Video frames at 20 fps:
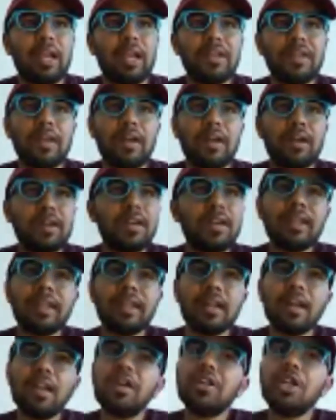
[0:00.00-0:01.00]
I started
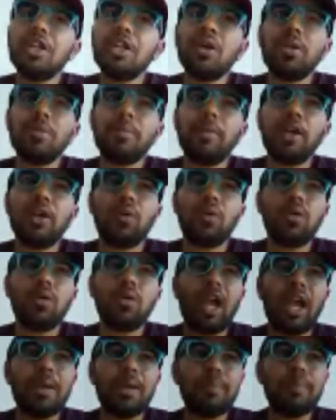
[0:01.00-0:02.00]
then learning on my own.
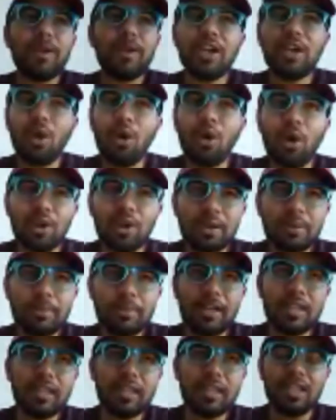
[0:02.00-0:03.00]
I played
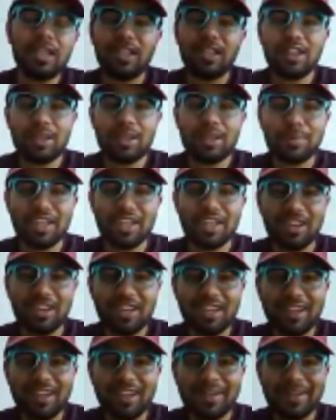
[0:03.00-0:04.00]
horribly in the
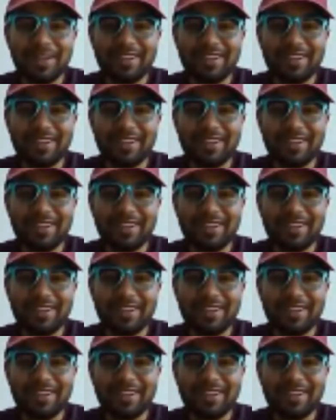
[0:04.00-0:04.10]
beginning.